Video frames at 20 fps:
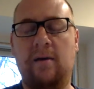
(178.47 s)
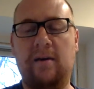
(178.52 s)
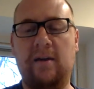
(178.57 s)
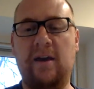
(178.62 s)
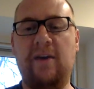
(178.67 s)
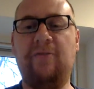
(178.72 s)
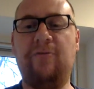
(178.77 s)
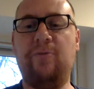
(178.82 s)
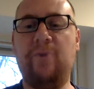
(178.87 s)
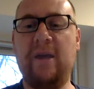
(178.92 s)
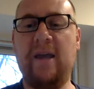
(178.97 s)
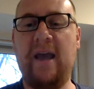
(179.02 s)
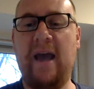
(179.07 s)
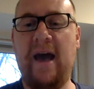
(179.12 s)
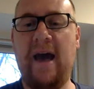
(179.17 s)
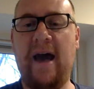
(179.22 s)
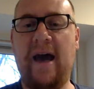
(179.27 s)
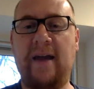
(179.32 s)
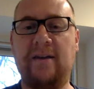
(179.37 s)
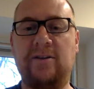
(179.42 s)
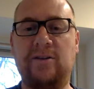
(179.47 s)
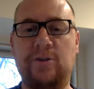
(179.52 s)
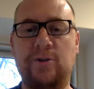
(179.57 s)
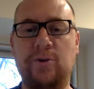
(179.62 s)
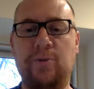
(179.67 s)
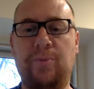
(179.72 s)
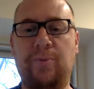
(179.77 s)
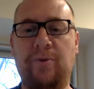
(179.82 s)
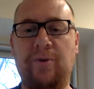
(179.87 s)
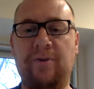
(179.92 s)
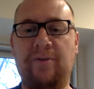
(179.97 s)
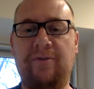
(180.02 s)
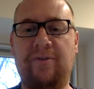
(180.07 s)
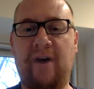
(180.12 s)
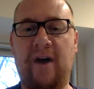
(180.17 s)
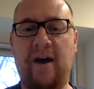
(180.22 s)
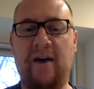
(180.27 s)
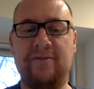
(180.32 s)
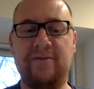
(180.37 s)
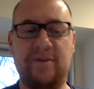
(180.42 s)
If we add
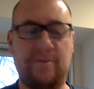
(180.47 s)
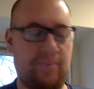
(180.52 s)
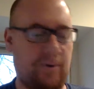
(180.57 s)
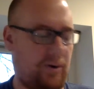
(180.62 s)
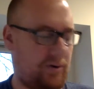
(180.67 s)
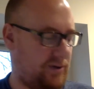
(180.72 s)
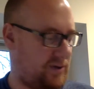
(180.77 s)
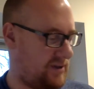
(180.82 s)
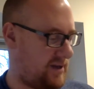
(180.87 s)
2.5 to both